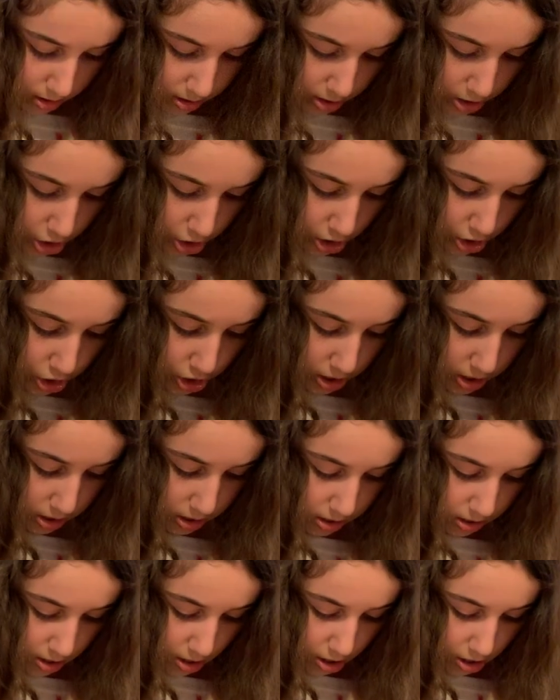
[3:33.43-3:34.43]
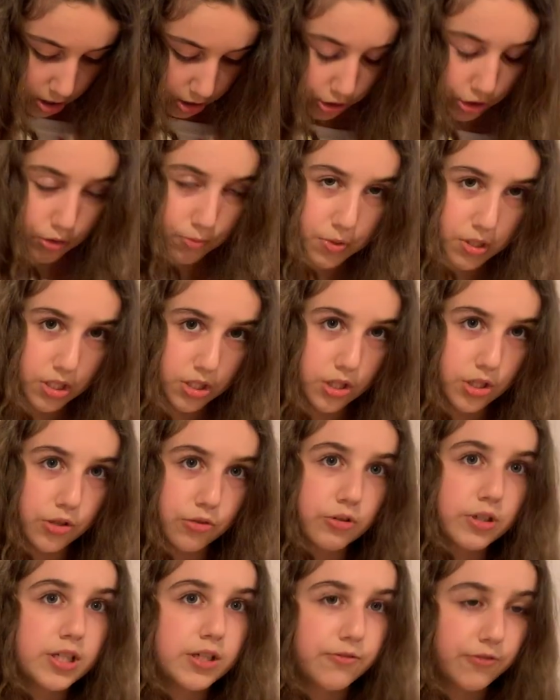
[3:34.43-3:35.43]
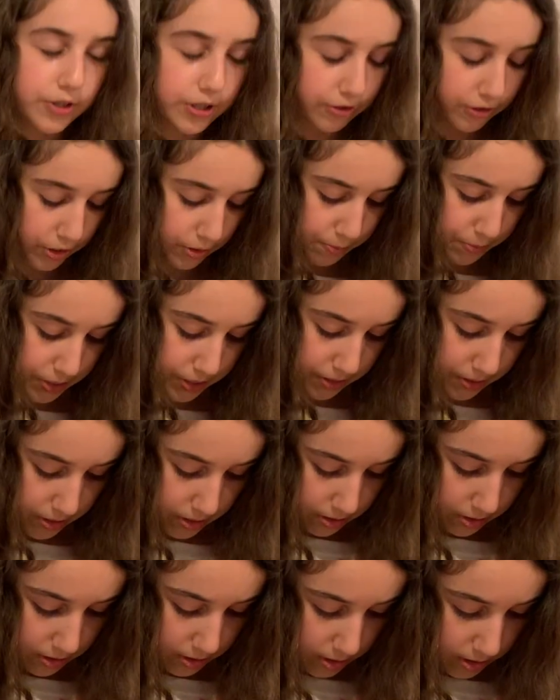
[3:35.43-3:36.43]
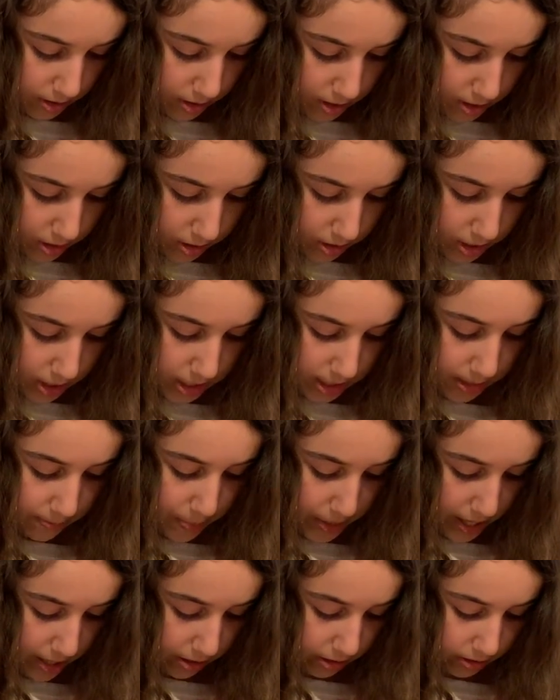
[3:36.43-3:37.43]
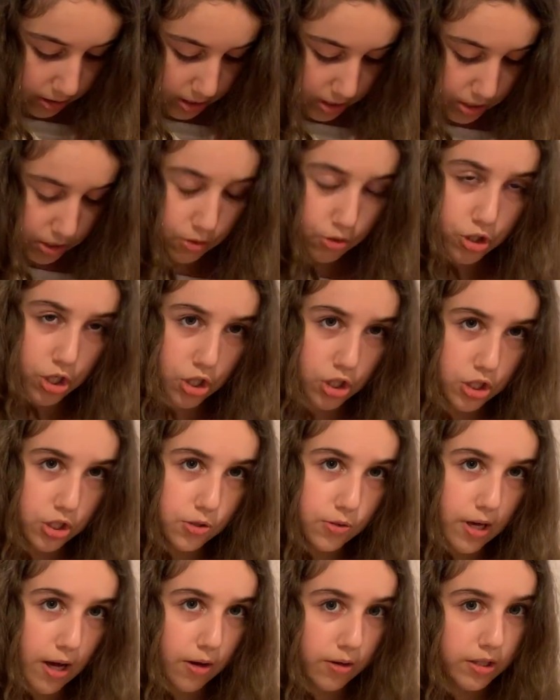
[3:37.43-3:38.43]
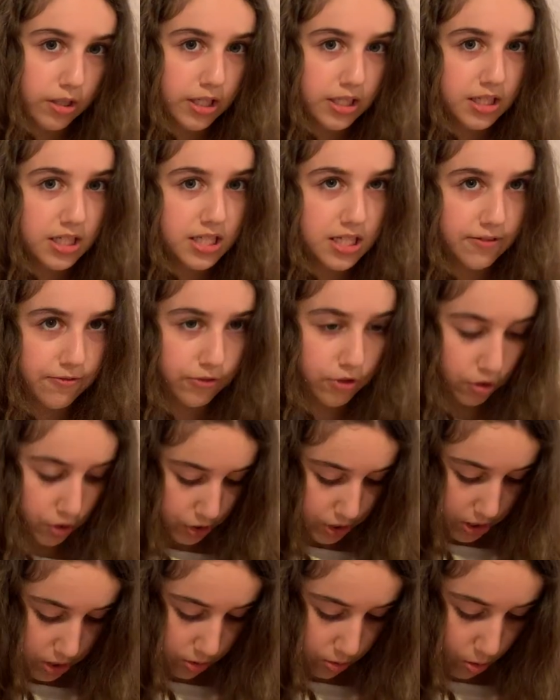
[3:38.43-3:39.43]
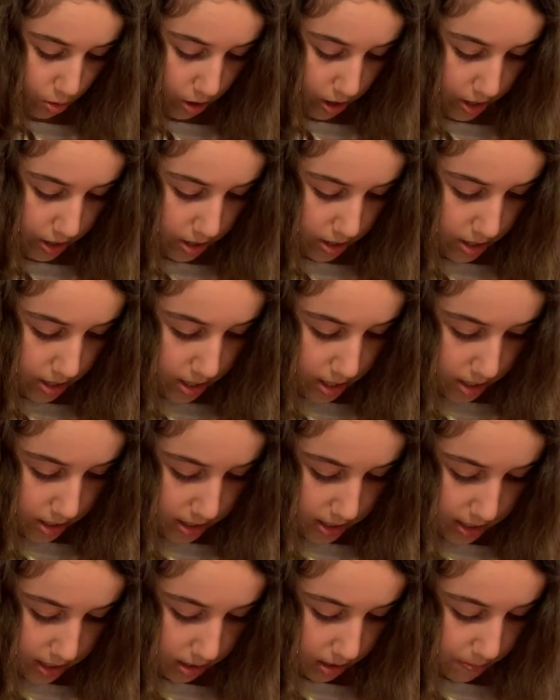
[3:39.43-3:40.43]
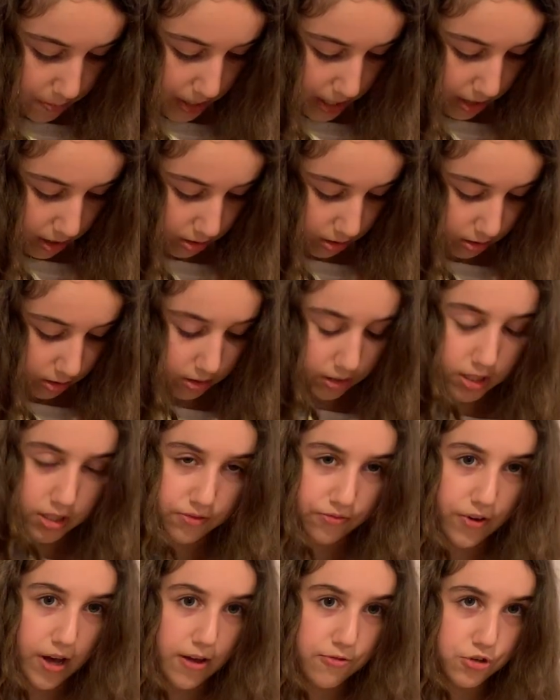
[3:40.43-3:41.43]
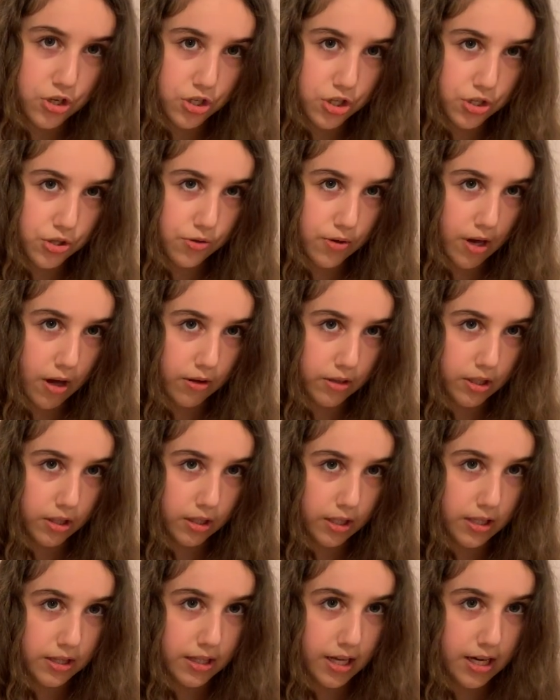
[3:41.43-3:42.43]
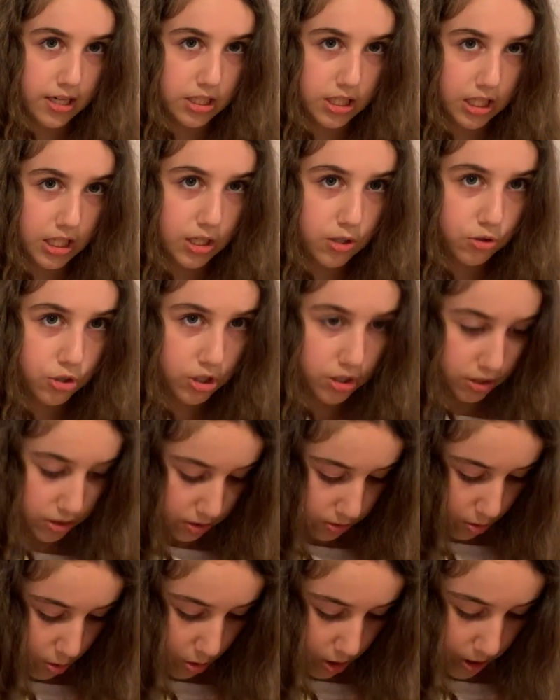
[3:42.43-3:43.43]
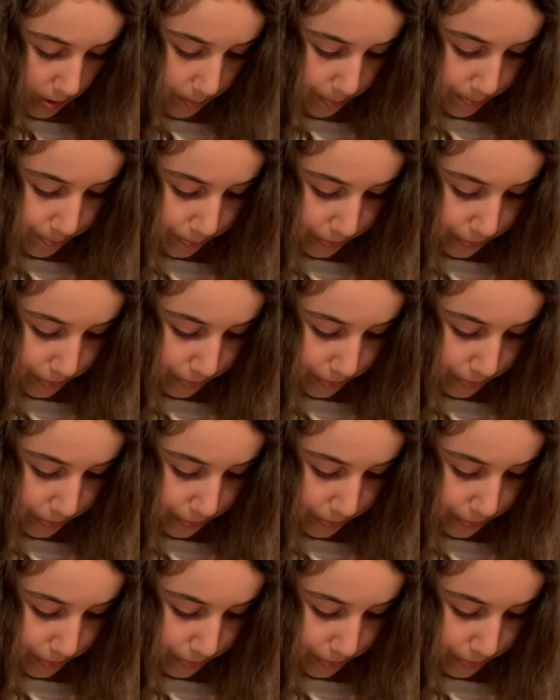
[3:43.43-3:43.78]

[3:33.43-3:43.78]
The judges are grouped into 3 different groups. The D panel is 2 judges who calculate the difficulty score. The E panel is 5 judges who calculate the execution score.